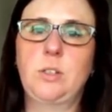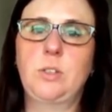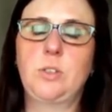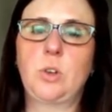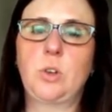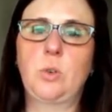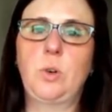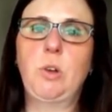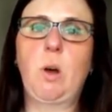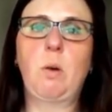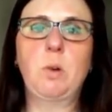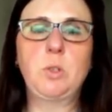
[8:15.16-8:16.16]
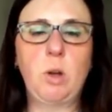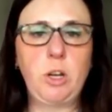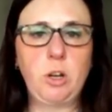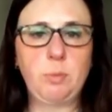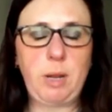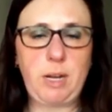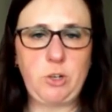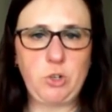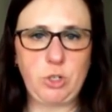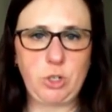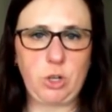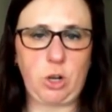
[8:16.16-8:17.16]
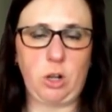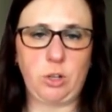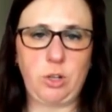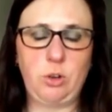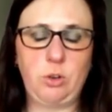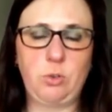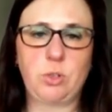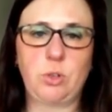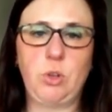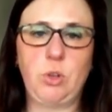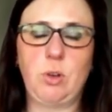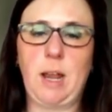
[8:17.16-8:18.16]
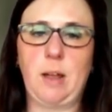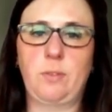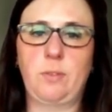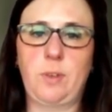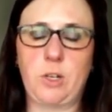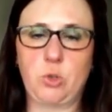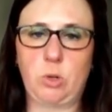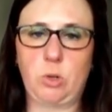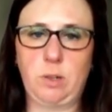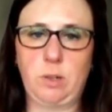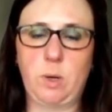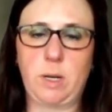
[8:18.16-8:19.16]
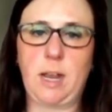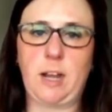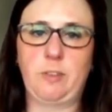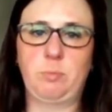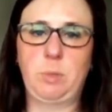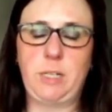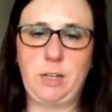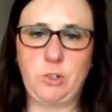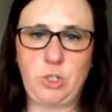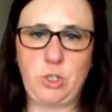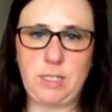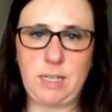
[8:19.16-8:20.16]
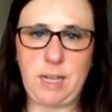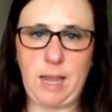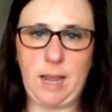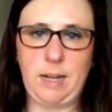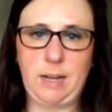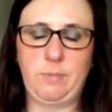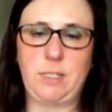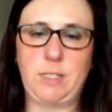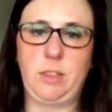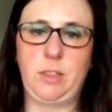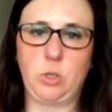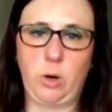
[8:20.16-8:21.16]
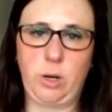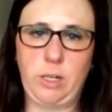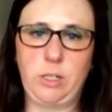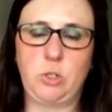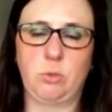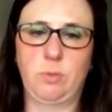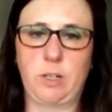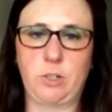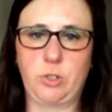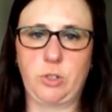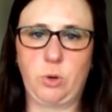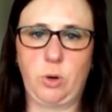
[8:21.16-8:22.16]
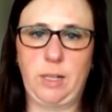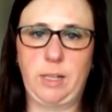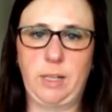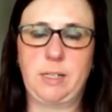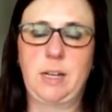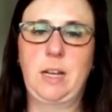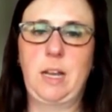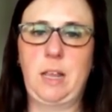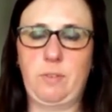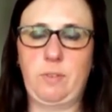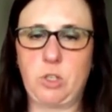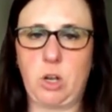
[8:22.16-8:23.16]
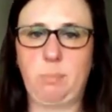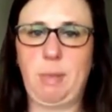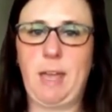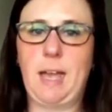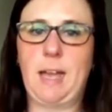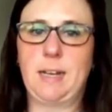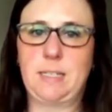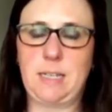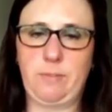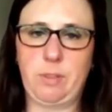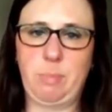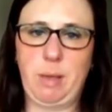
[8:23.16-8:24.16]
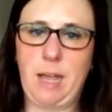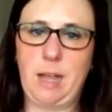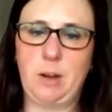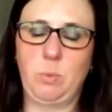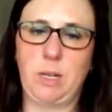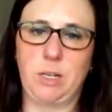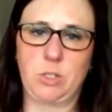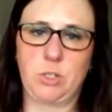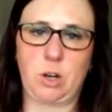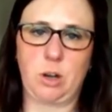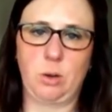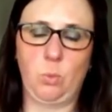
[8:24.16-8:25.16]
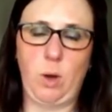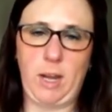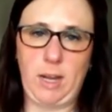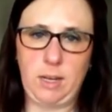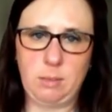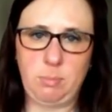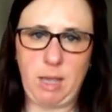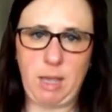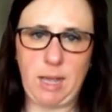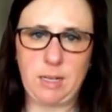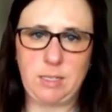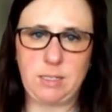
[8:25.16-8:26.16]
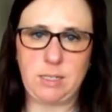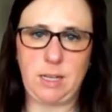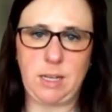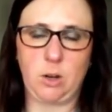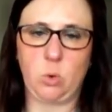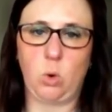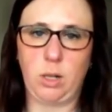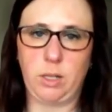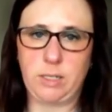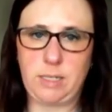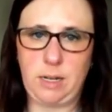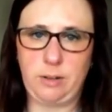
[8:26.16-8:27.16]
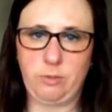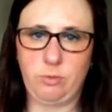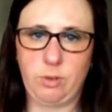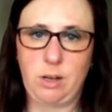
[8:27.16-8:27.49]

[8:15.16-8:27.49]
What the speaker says: So you always want your patient to call you so you can have a visual of what kind of bleeding she's had. If it's in the toilet, don't flush the toilet. If it's on a pad, save the pad. We could start weighing the pads to get a quantitative